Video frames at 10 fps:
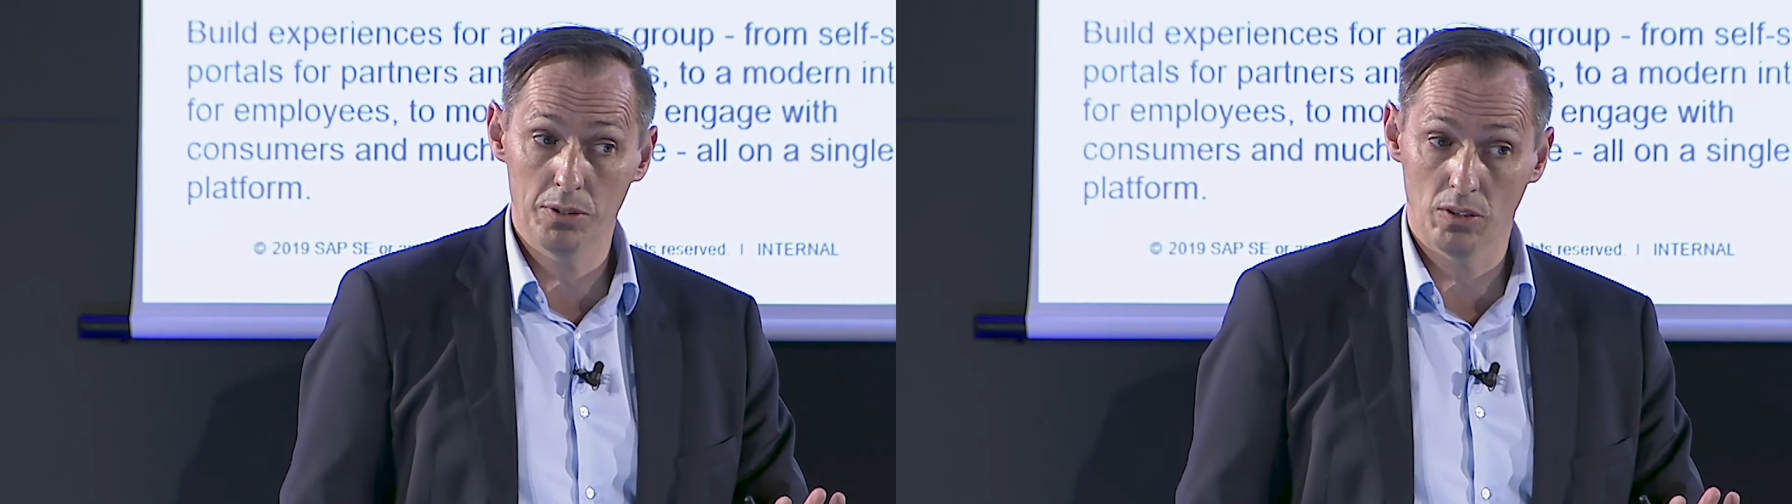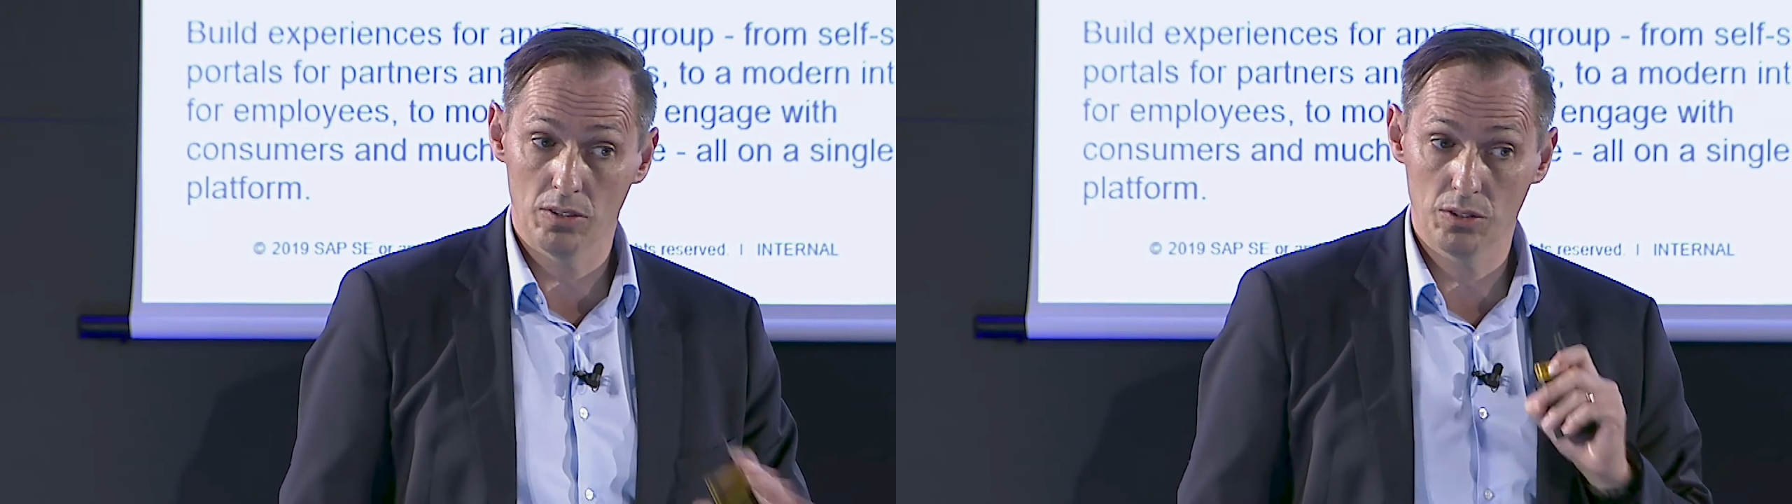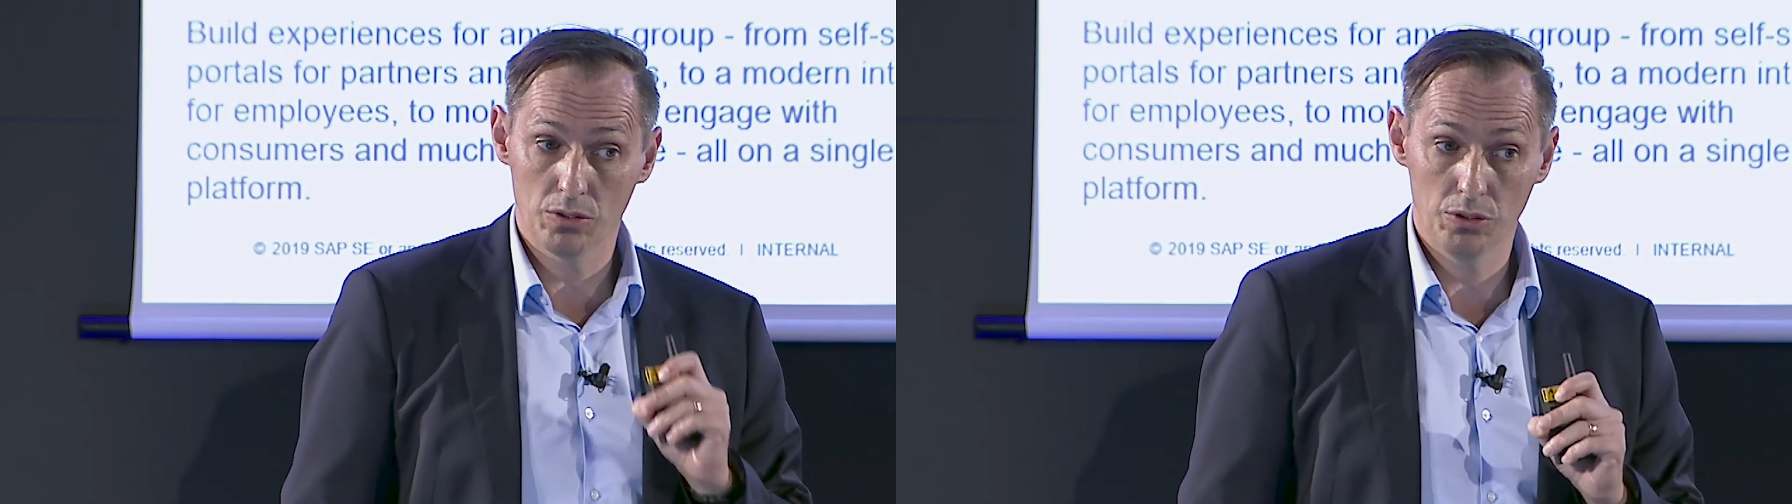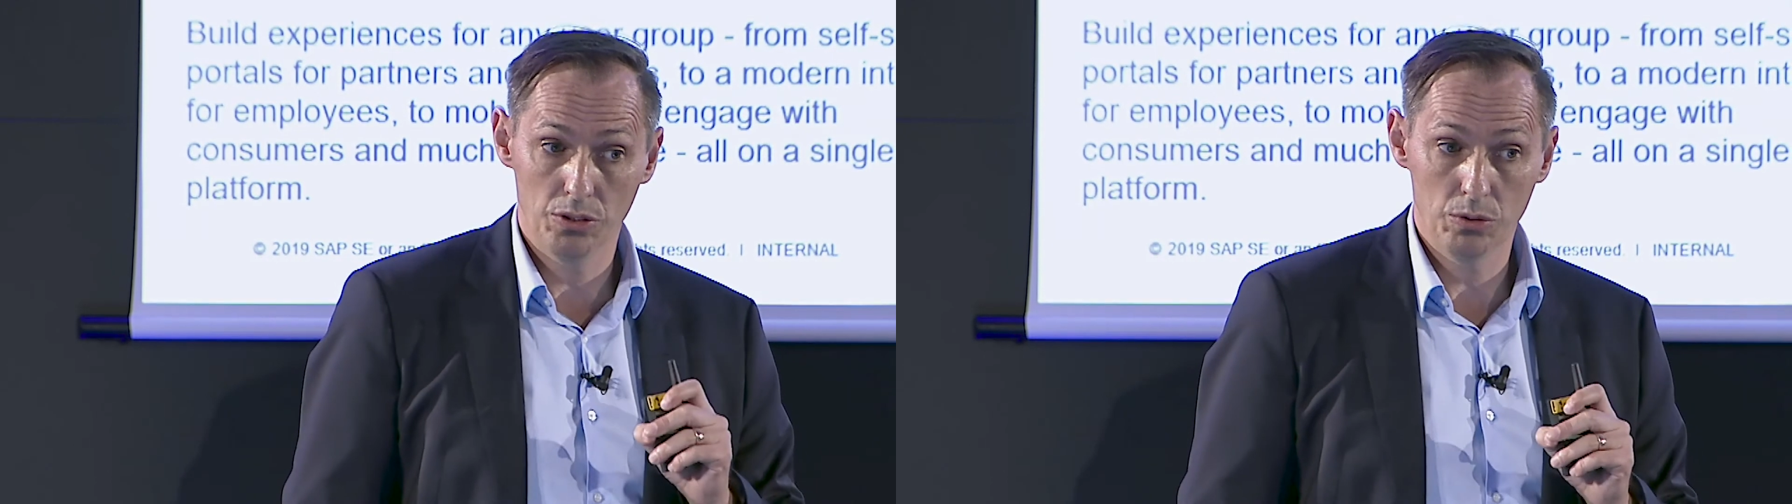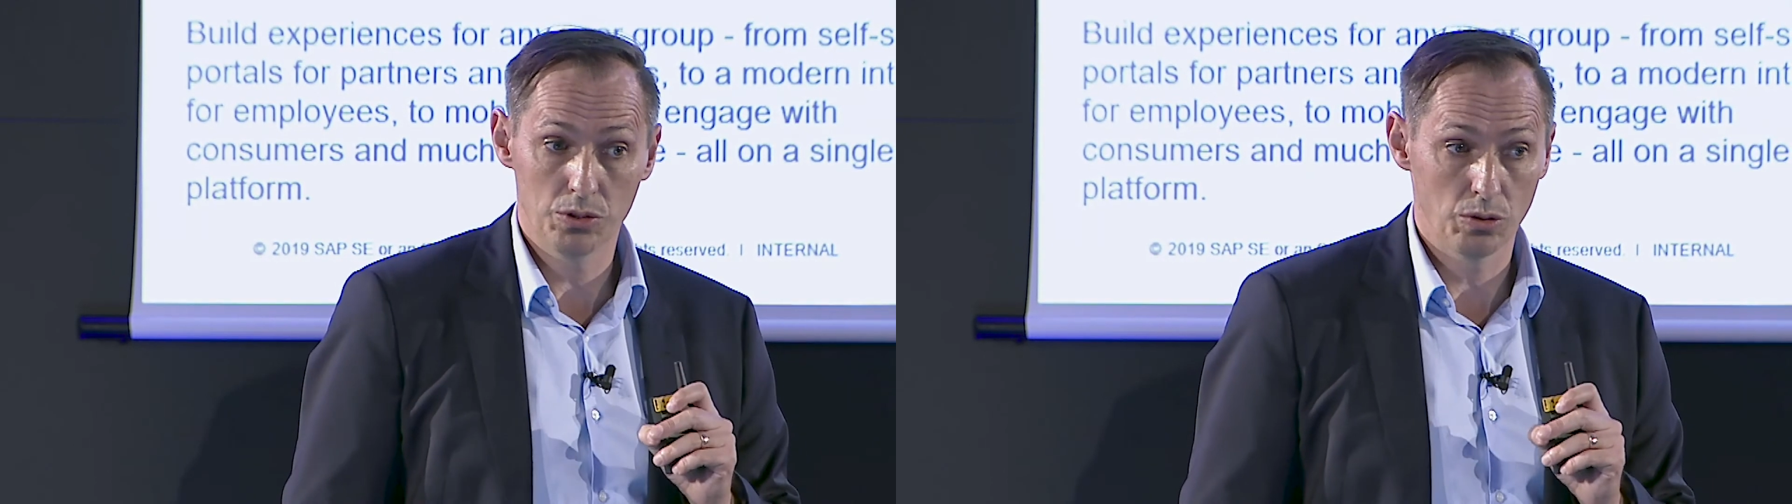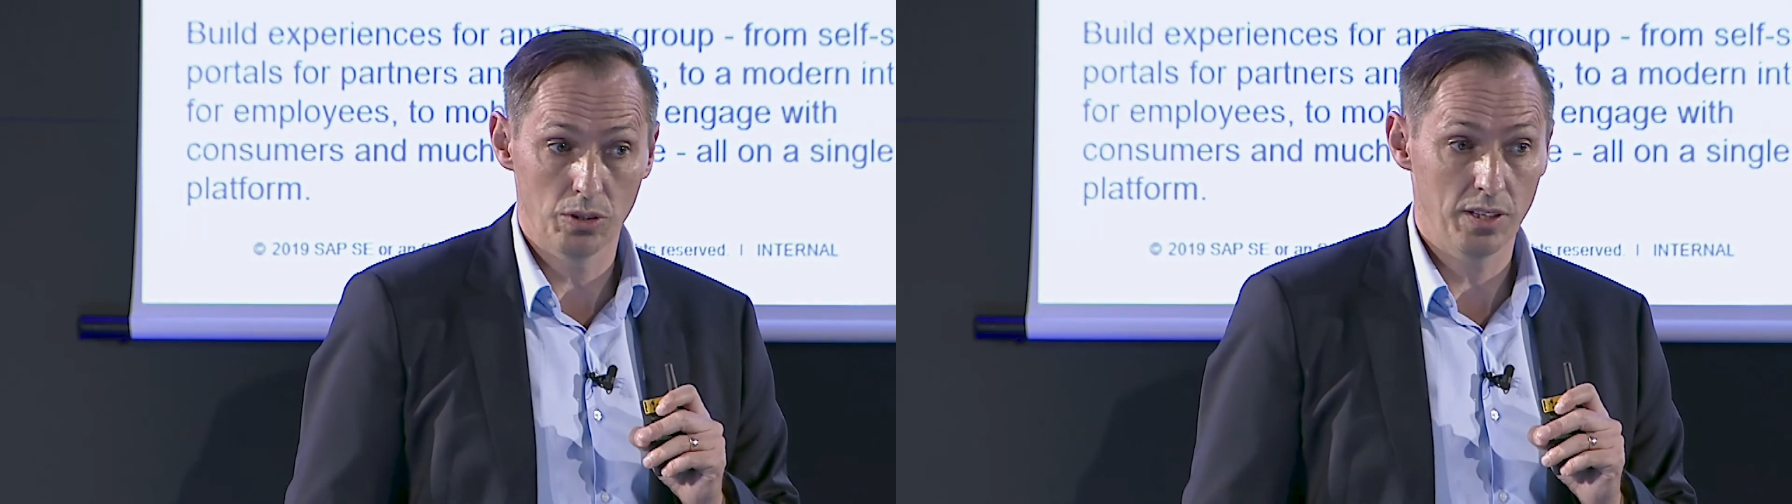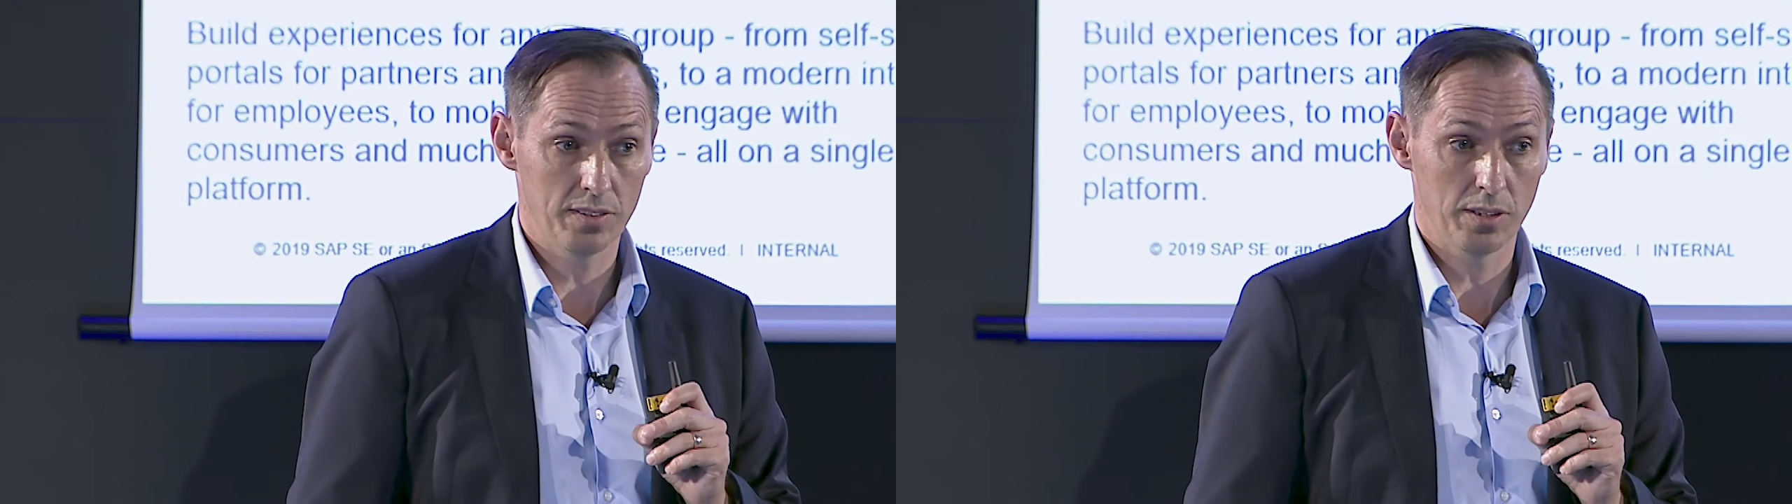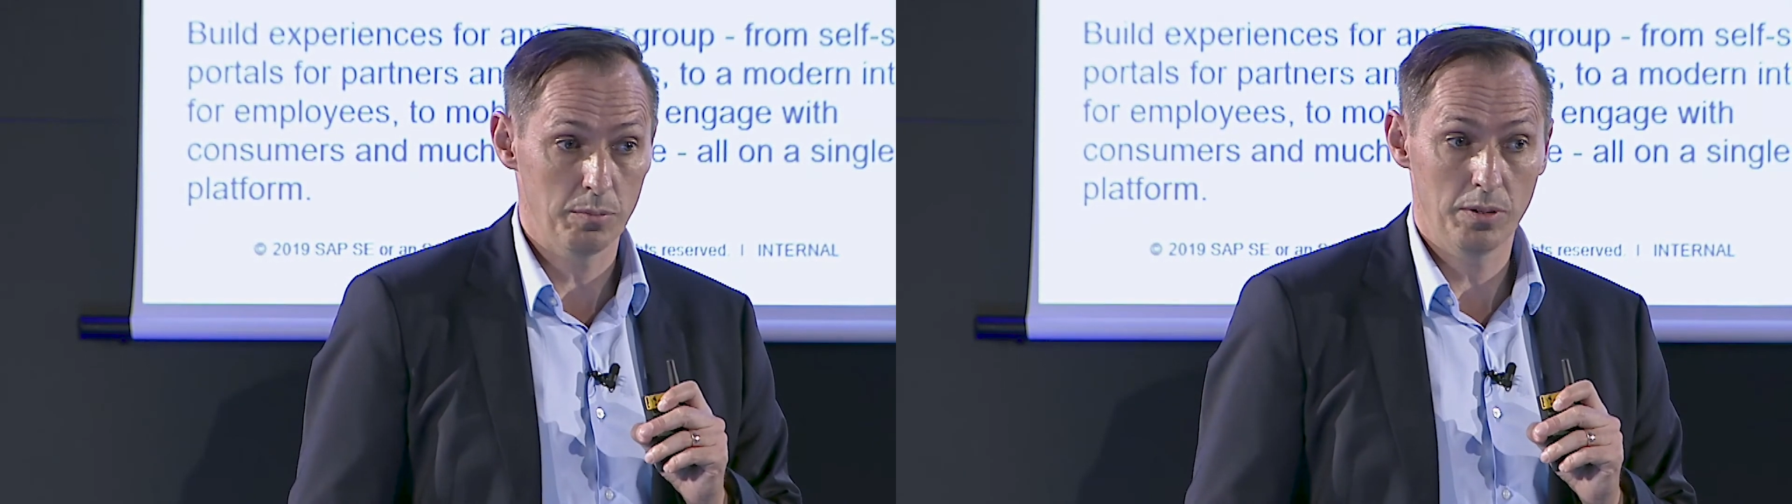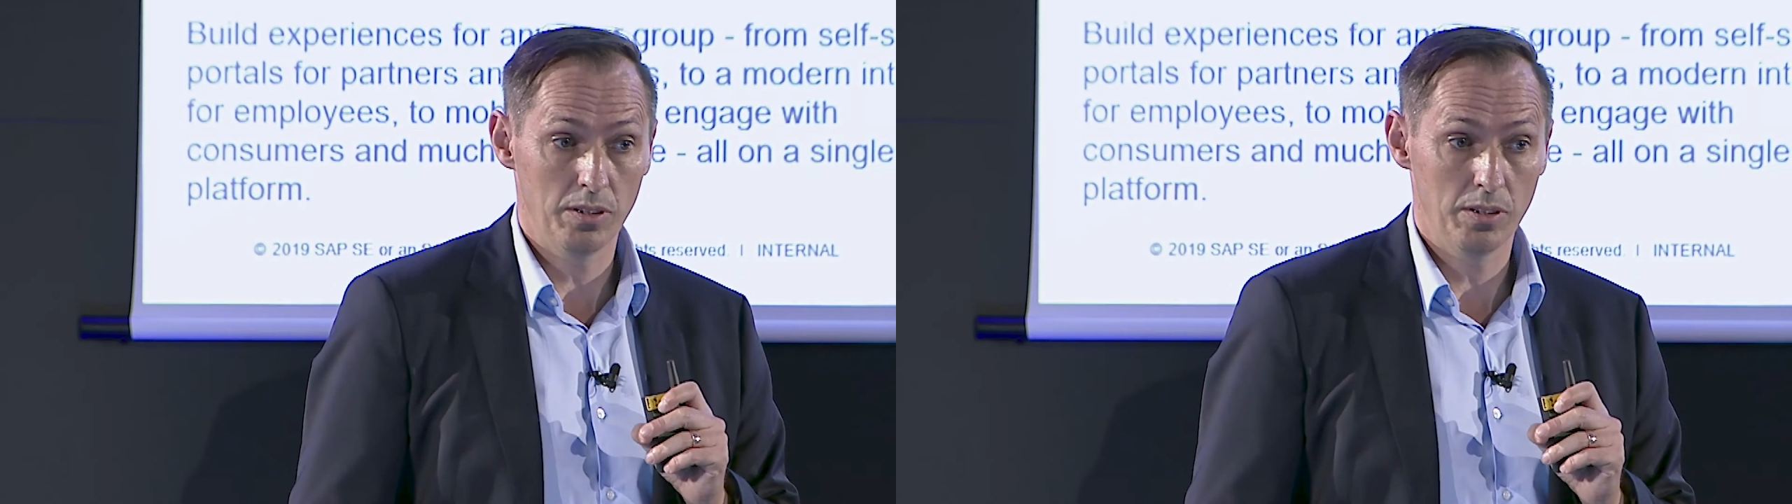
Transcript: also to use non-SAP